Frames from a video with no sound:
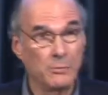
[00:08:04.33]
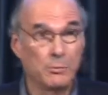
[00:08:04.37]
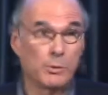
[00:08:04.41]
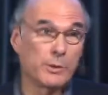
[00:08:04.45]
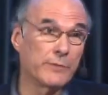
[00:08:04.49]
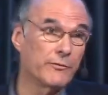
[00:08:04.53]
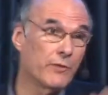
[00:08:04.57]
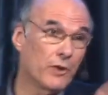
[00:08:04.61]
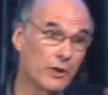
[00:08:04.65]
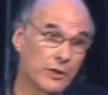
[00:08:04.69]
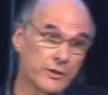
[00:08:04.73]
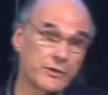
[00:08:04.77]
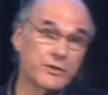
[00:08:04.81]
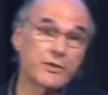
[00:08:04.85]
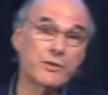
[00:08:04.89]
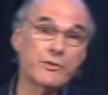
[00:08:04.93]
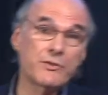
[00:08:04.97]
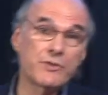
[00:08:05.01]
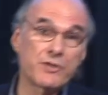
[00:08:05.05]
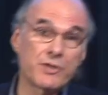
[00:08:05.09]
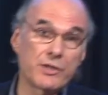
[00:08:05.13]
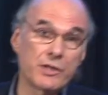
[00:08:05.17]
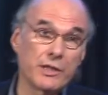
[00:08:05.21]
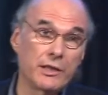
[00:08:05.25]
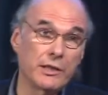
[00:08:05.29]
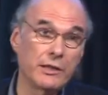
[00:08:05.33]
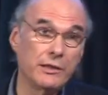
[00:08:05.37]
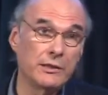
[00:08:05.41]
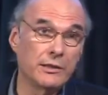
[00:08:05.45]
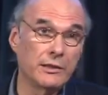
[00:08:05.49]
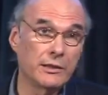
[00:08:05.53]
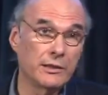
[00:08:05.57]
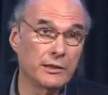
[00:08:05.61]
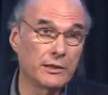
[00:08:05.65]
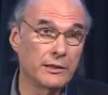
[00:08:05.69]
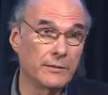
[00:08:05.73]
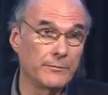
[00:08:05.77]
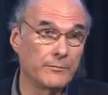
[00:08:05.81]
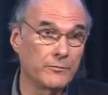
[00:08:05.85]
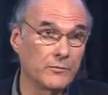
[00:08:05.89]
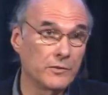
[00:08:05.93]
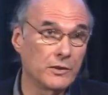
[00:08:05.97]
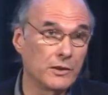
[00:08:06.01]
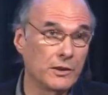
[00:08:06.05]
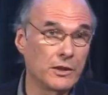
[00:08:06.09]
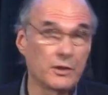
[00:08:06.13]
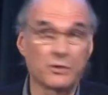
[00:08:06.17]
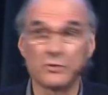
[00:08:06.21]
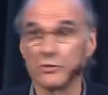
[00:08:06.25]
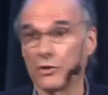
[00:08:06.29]
We've also seen
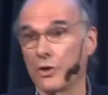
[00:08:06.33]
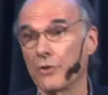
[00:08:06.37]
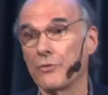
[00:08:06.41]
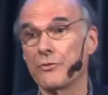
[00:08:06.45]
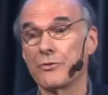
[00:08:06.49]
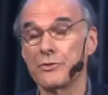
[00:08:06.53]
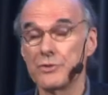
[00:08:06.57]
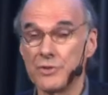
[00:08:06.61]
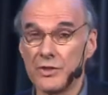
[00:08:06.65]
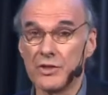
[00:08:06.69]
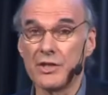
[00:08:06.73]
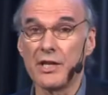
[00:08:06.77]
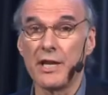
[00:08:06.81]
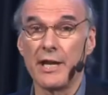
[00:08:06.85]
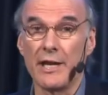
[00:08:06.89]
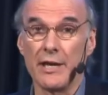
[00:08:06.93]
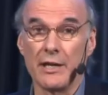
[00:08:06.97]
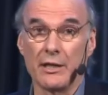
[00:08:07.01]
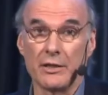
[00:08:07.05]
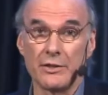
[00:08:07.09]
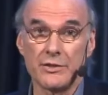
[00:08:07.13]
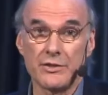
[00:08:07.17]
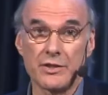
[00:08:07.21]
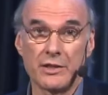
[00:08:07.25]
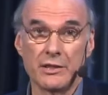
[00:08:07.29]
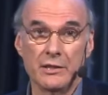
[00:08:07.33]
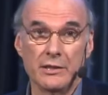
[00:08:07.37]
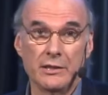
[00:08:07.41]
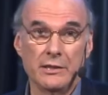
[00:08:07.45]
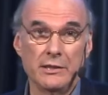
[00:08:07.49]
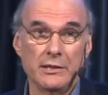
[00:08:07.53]
a growth in sales.